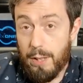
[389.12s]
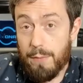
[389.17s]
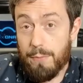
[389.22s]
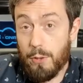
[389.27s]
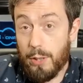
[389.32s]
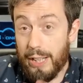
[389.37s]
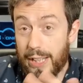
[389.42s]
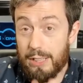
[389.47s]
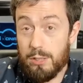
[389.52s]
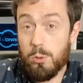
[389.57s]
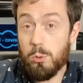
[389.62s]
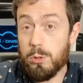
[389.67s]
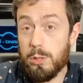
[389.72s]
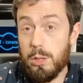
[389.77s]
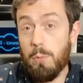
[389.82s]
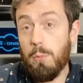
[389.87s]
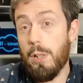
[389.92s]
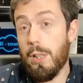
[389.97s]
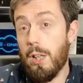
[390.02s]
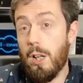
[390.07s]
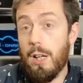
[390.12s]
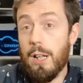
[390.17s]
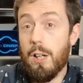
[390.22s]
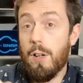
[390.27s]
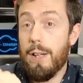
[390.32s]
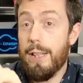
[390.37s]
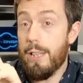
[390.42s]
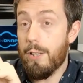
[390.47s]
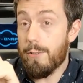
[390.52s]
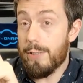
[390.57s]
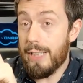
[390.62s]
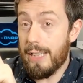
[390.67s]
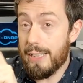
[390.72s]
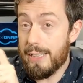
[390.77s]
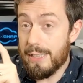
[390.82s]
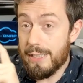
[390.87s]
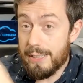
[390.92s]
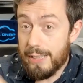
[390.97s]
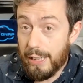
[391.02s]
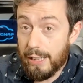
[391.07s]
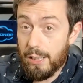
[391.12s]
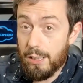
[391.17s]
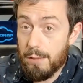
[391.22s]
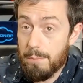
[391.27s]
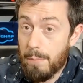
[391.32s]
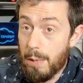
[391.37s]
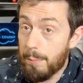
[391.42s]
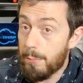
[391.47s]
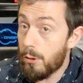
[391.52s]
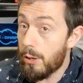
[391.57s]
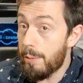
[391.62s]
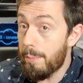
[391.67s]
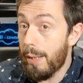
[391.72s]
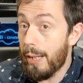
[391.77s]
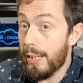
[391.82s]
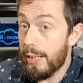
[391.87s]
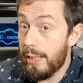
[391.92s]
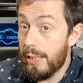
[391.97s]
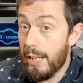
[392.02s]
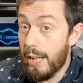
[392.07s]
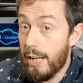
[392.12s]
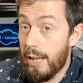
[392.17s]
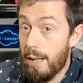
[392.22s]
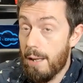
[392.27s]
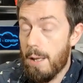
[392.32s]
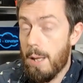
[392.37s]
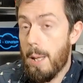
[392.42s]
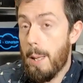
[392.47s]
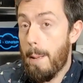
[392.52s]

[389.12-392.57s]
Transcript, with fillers: further, it is also worth highlighting there is a second memory bay in here.